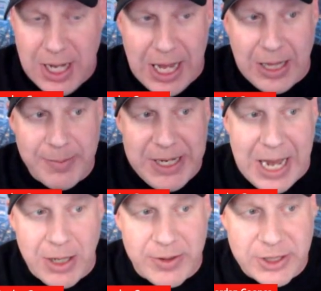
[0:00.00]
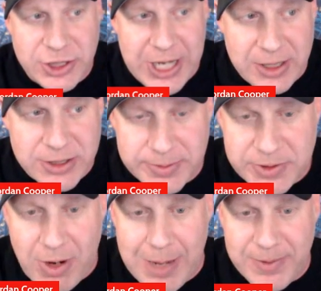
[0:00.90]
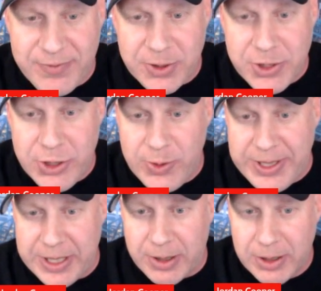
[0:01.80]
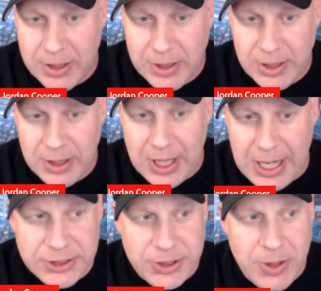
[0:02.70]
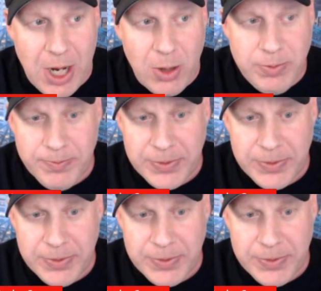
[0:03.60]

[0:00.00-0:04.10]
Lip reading: Help me out on the channel. Subscribe if you're new here. As you know,